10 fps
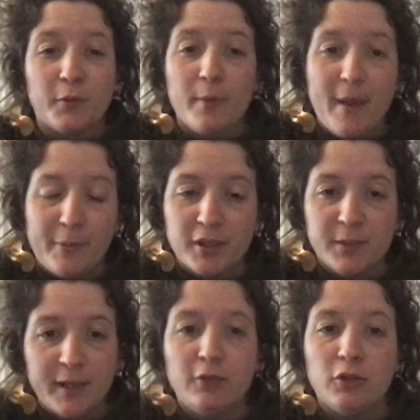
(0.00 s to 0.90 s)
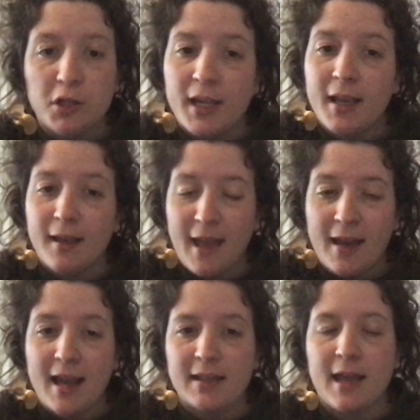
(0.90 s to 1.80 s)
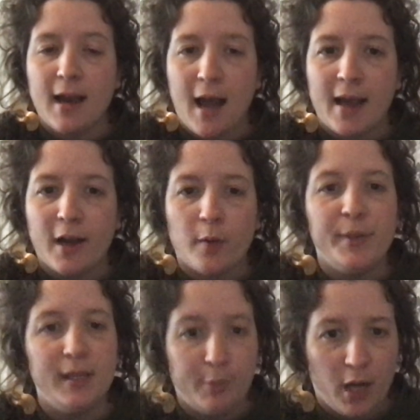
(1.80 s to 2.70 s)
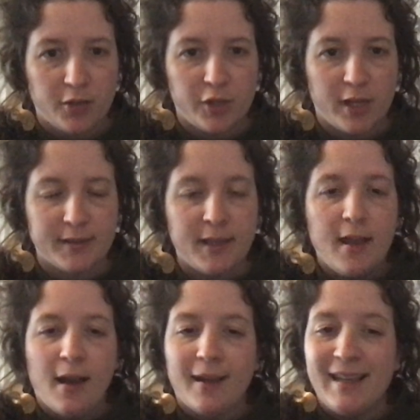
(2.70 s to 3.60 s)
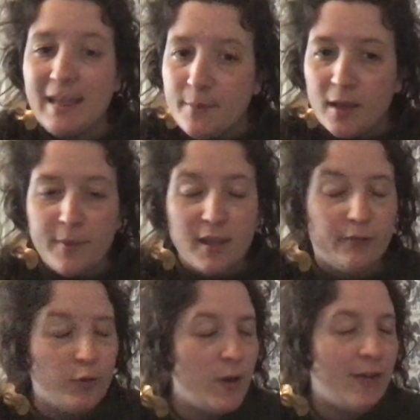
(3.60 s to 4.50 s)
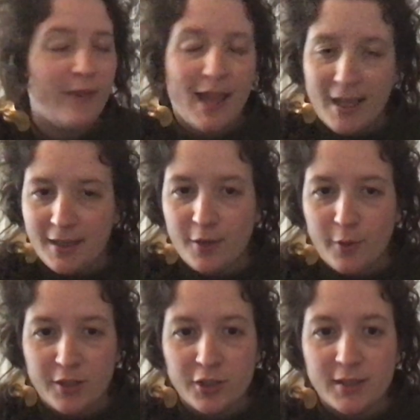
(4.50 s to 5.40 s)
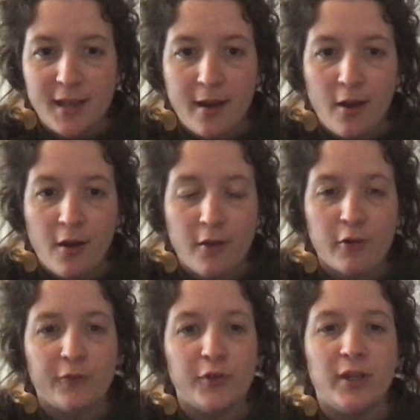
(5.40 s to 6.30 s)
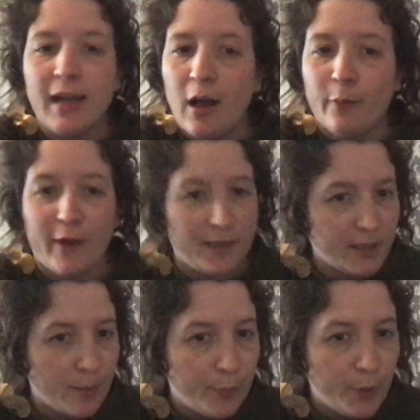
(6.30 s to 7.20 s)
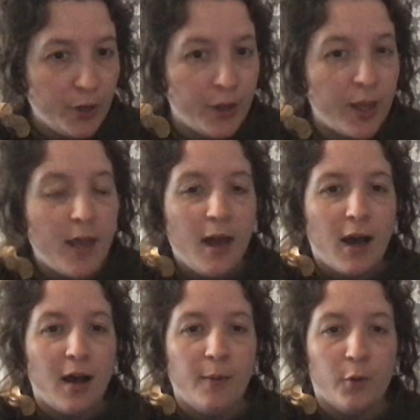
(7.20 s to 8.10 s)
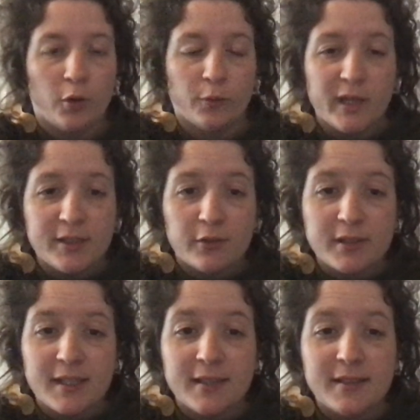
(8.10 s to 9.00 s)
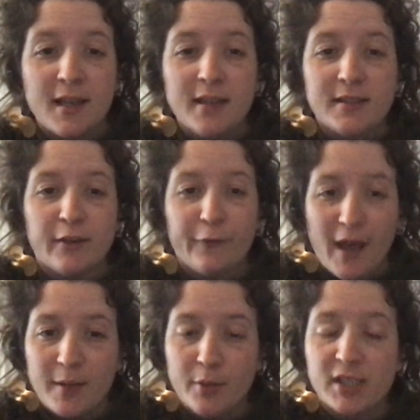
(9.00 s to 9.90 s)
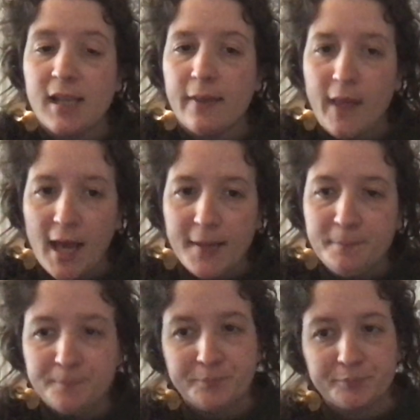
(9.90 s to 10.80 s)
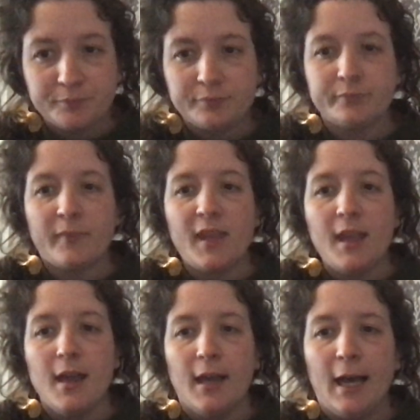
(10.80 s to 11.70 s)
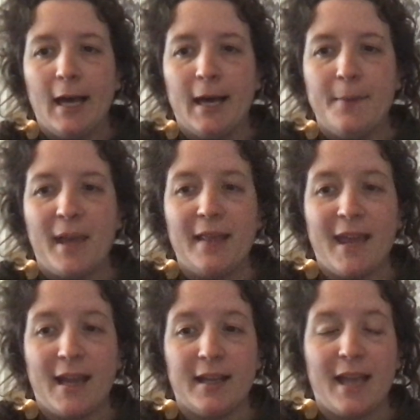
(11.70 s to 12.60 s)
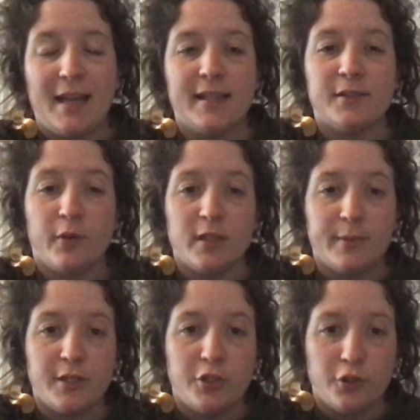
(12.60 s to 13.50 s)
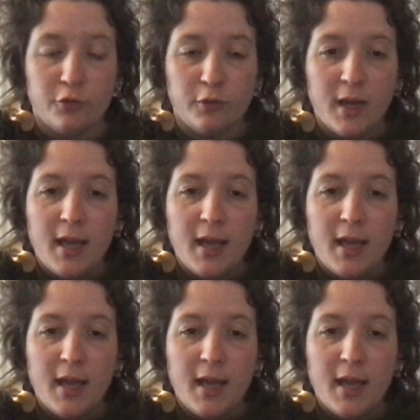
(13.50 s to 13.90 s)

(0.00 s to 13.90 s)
remember to be looking again at that IRP project. Email me if you have any questions at all, or if you need help finding a book or resources to find books online. That again is going to be due